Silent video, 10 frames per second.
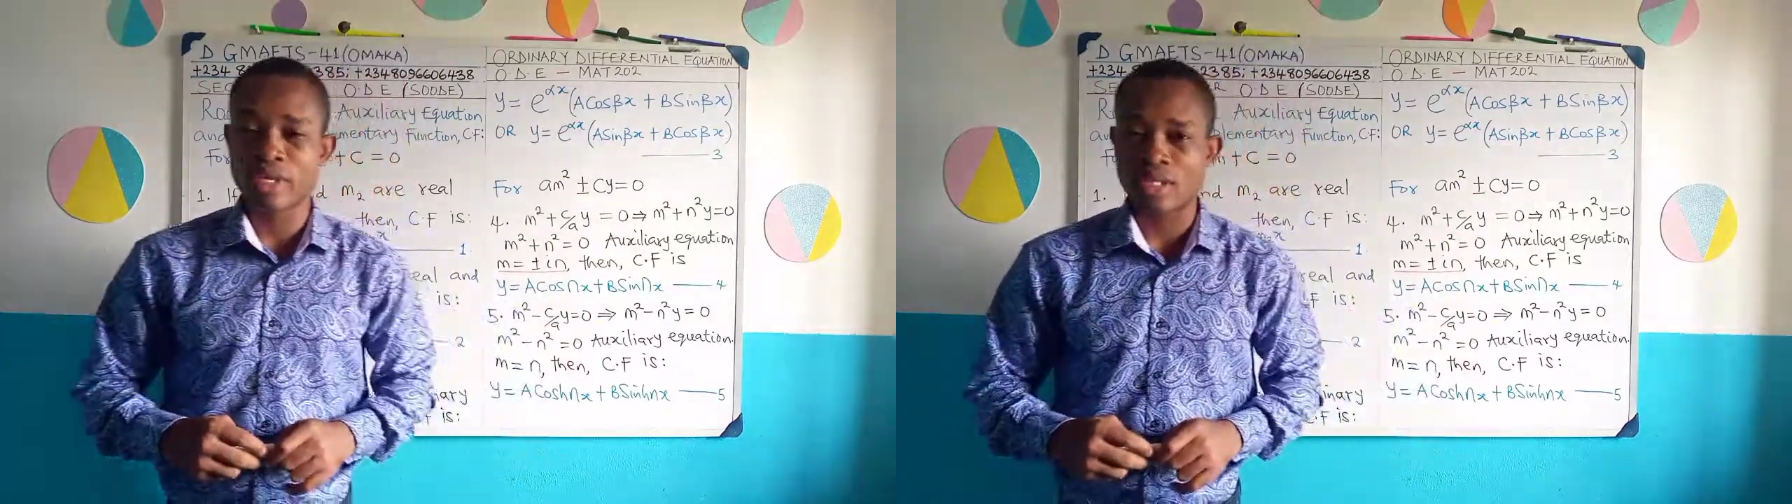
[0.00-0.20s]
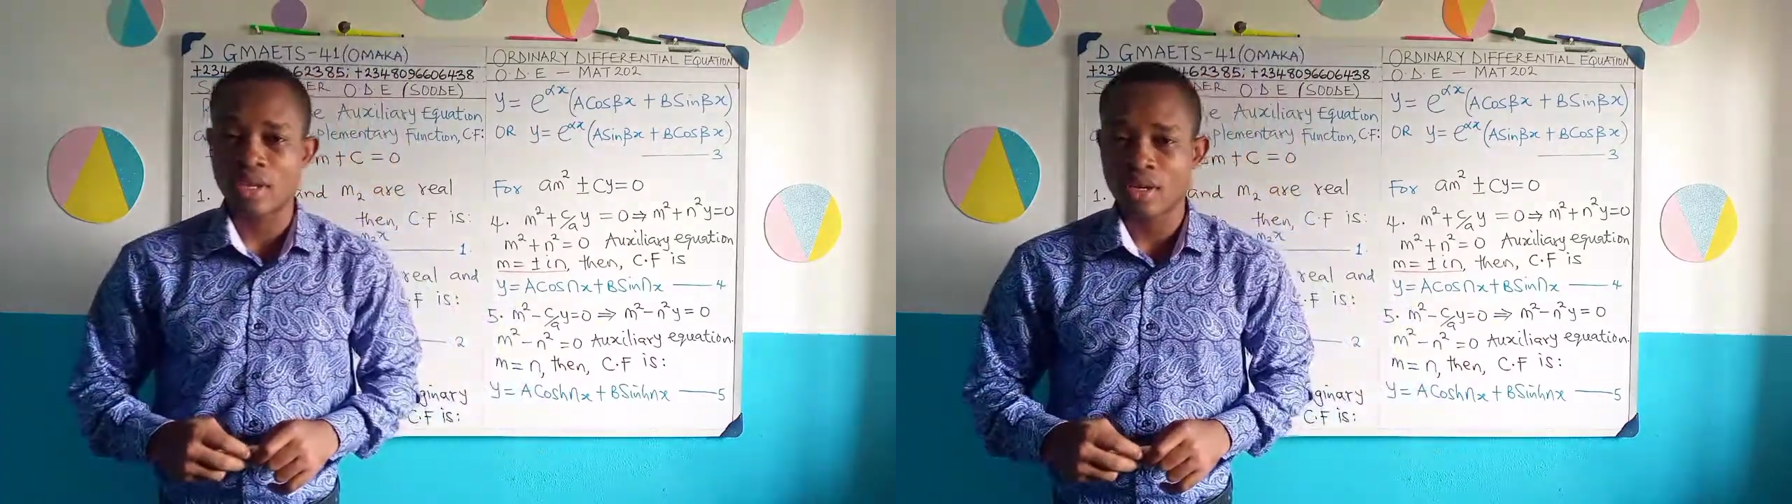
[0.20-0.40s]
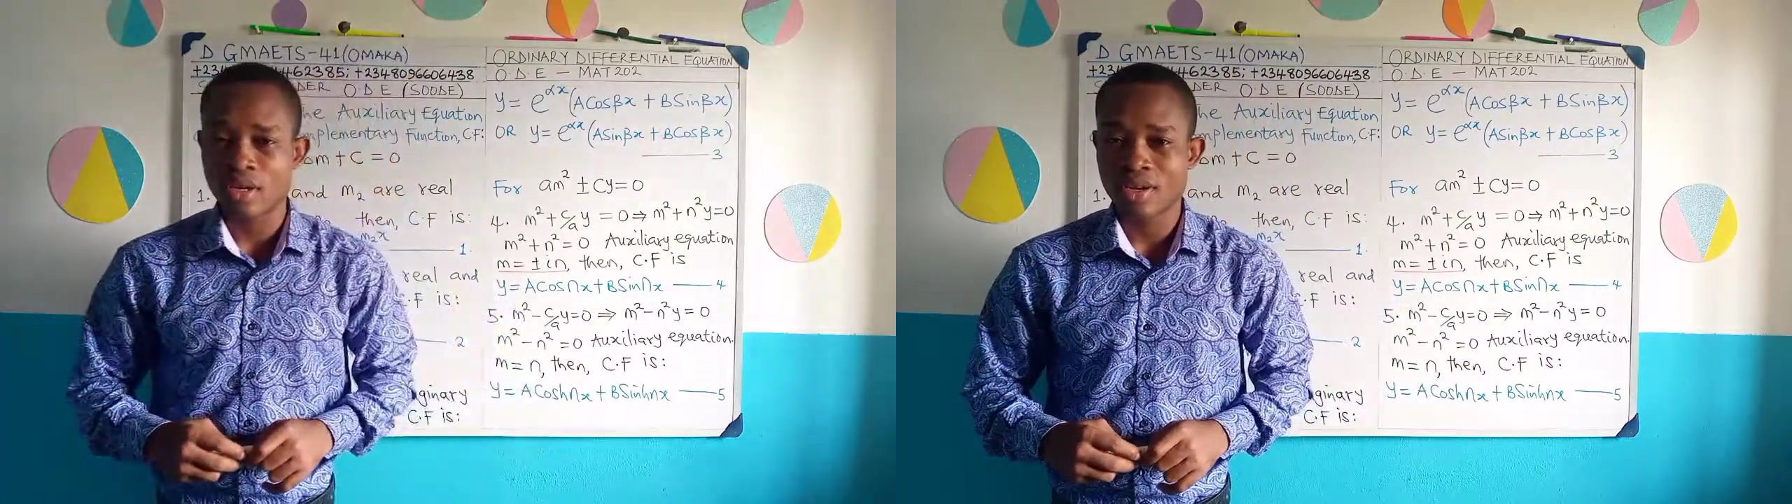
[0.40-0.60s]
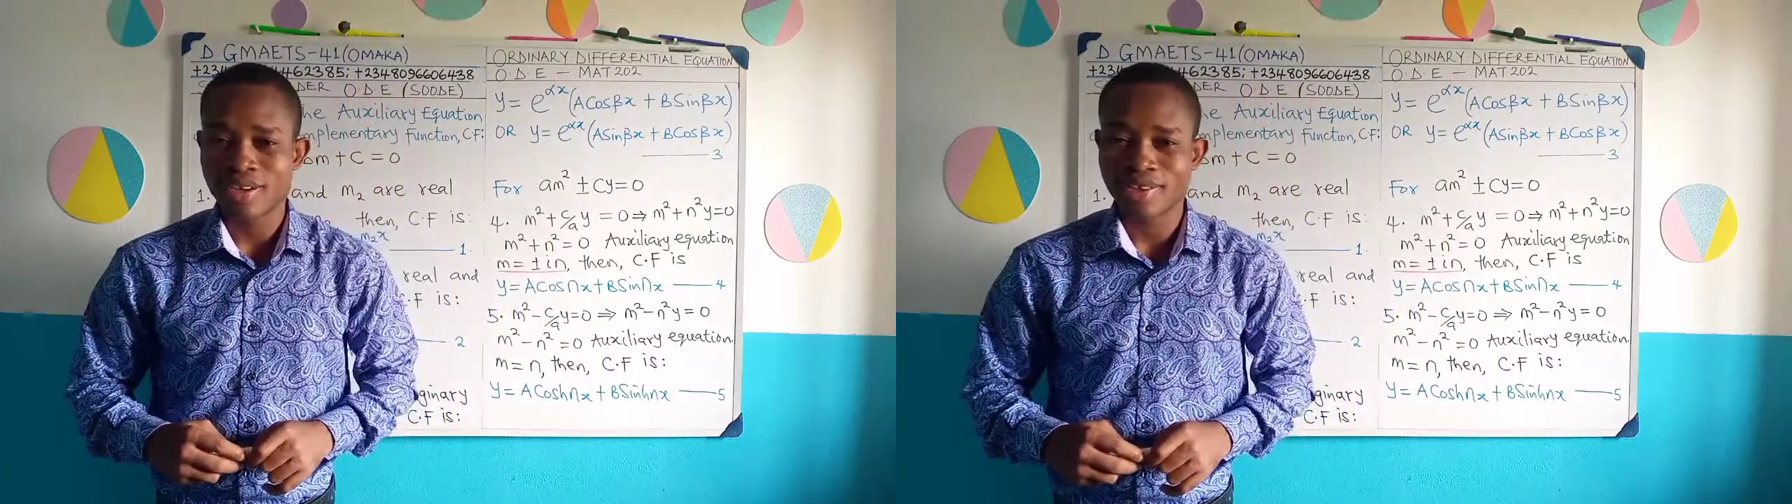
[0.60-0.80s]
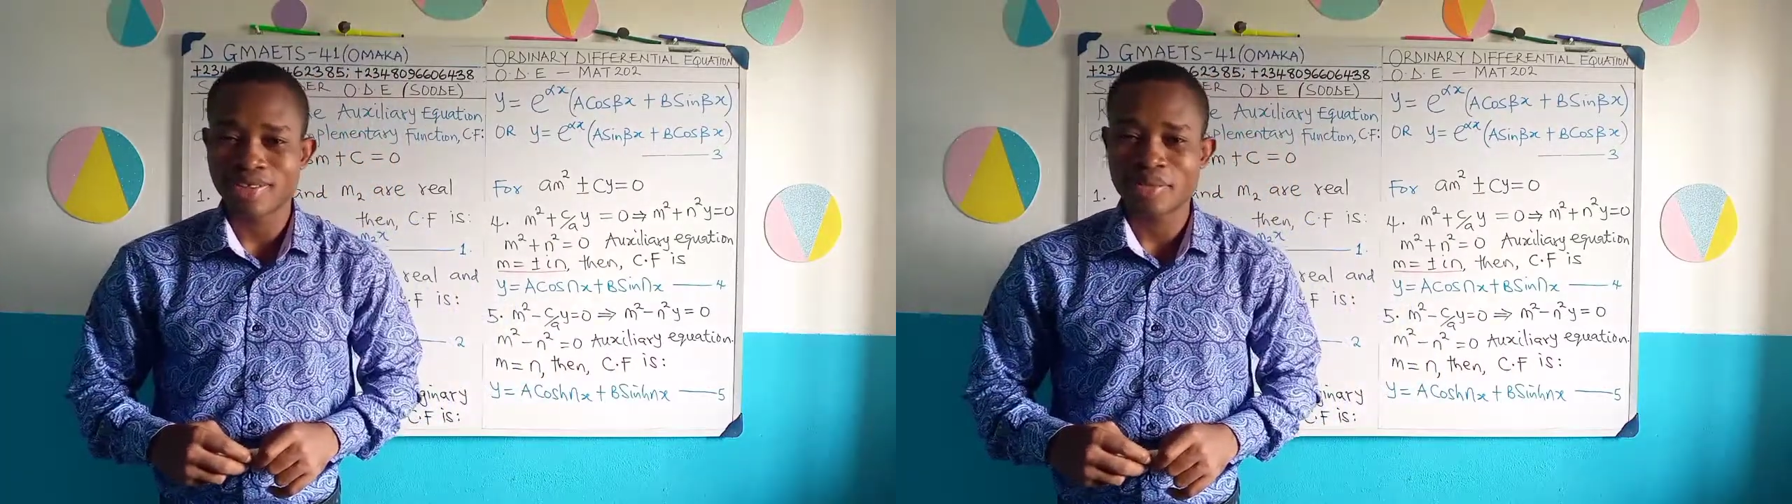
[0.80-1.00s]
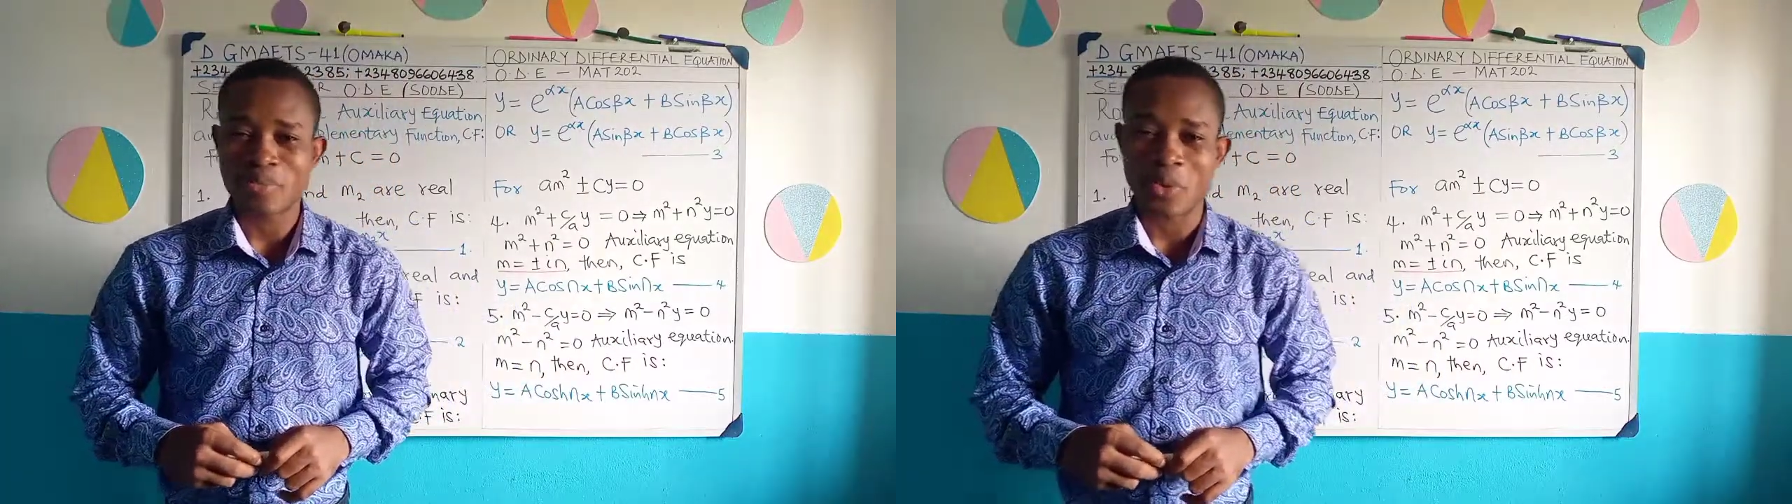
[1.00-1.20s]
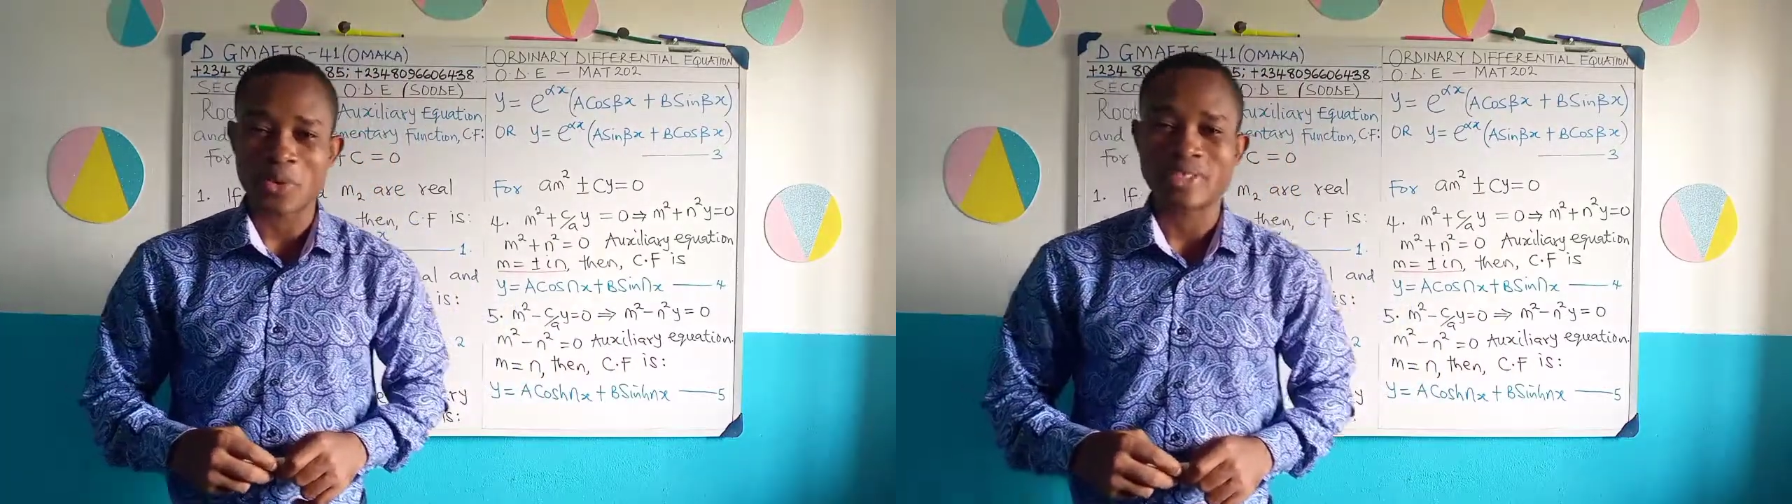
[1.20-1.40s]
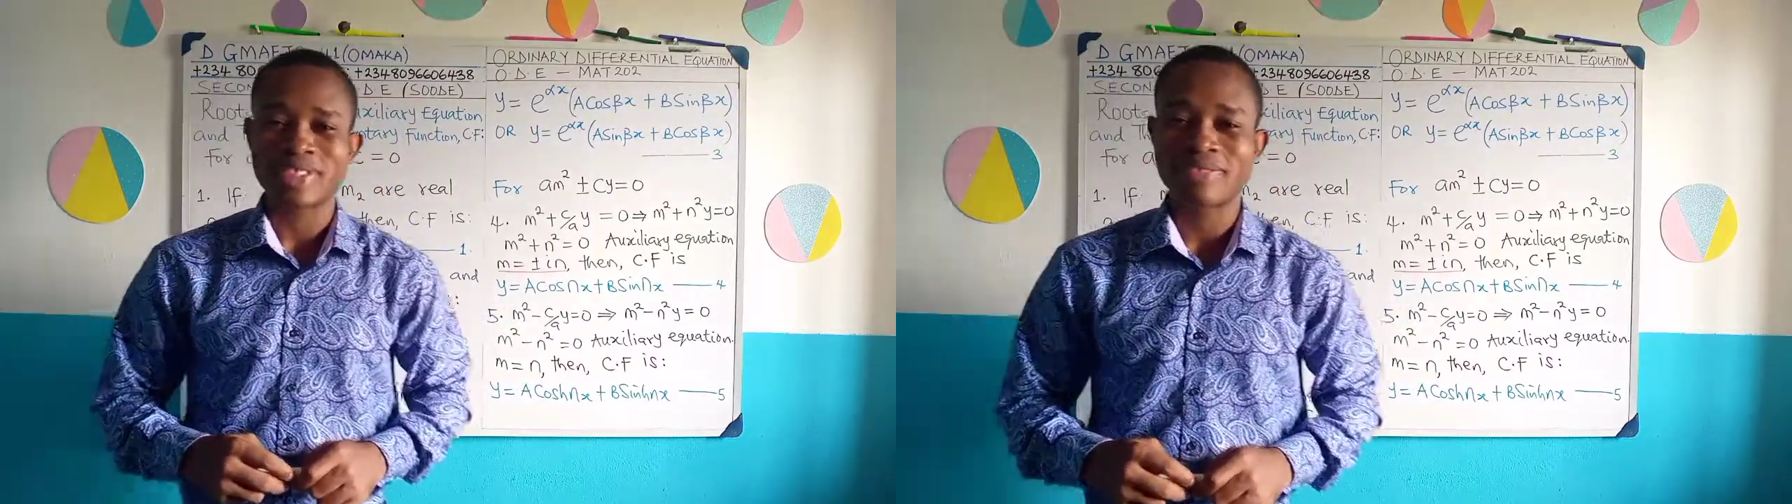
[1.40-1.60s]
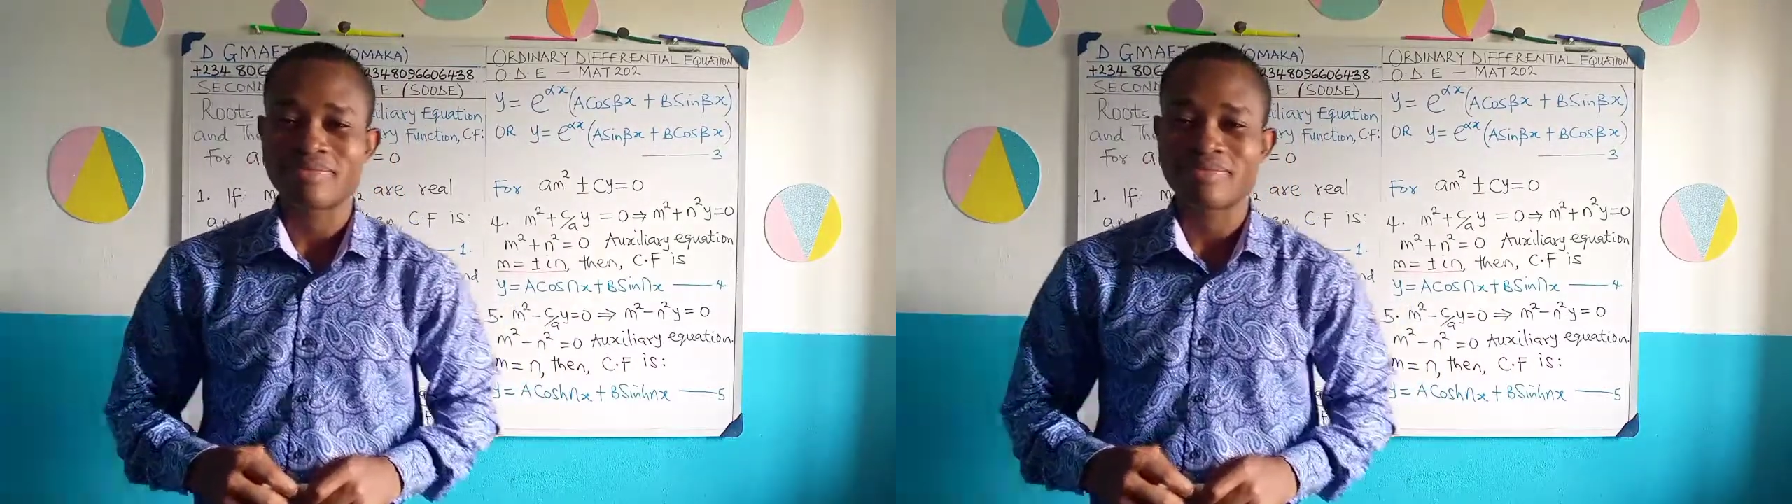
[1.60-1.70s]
written on the board.